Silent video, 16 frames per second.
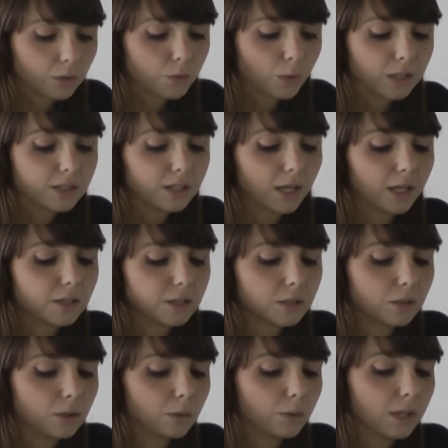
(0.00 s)
28
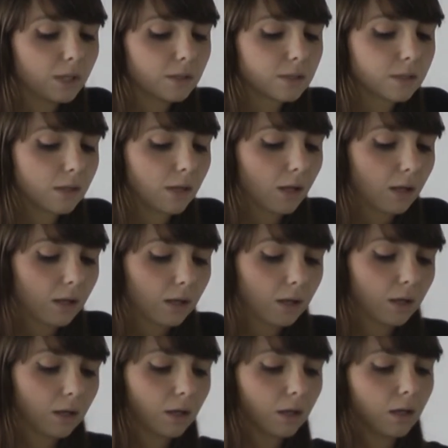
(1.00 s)
students
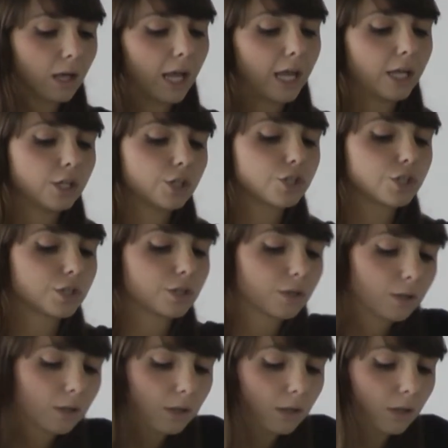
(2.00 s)
aged
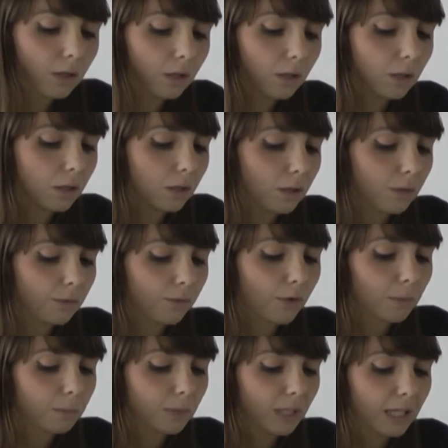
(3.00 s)

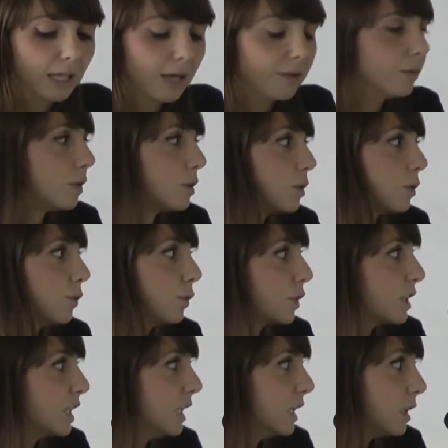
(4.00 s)
from 11 to
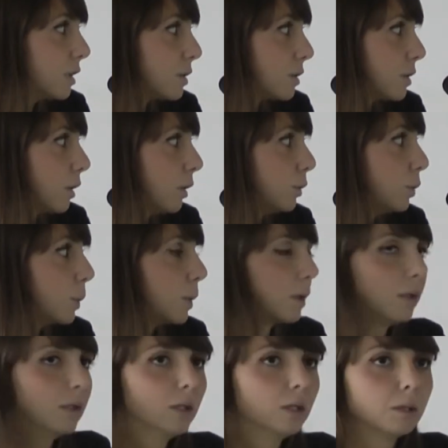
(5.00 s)
14 years old
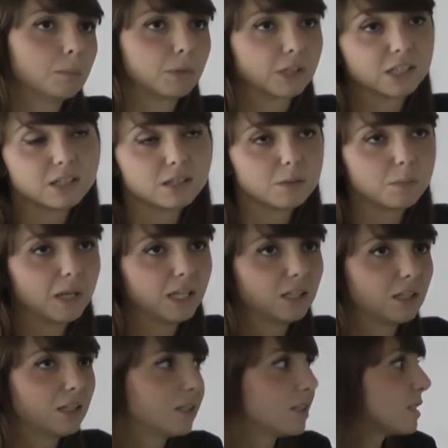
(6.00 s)
were
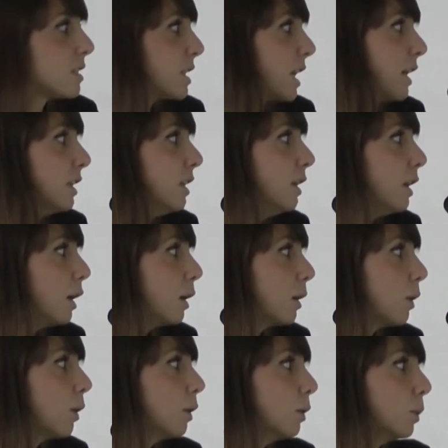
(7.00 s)
participated in the study. They
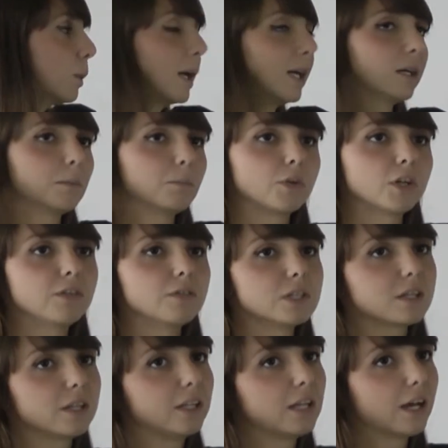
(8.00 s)
all were
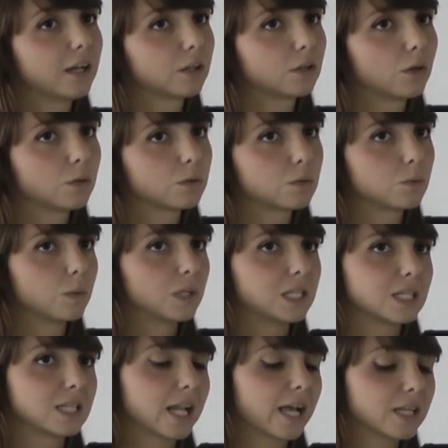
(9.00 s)
previously diagnosed with
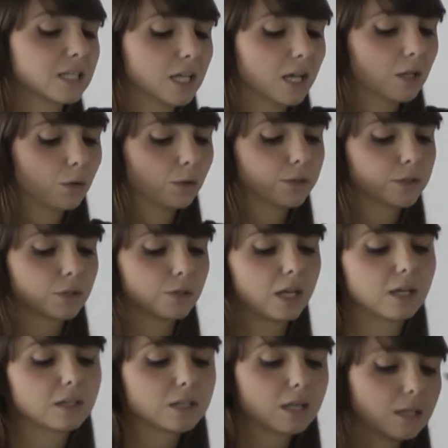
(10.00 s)
dyslexia, and also
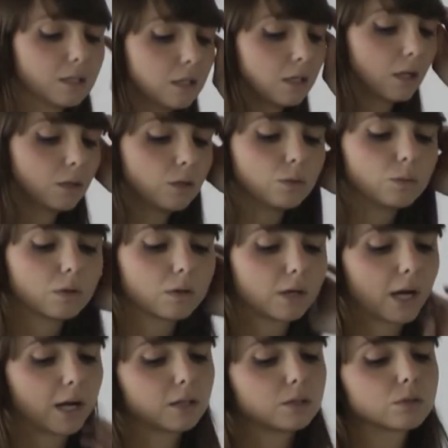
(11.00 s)
they attended a junior
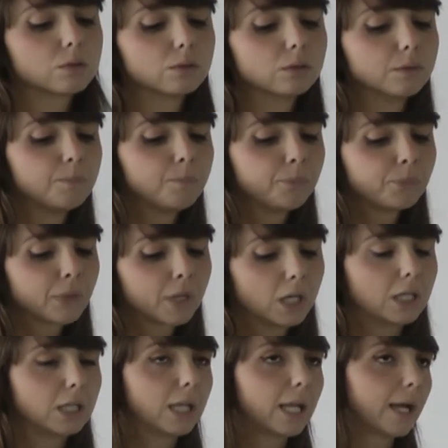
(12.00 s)
high school
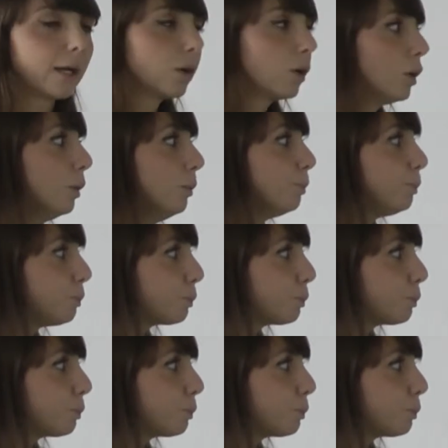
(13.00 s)
in Lecco.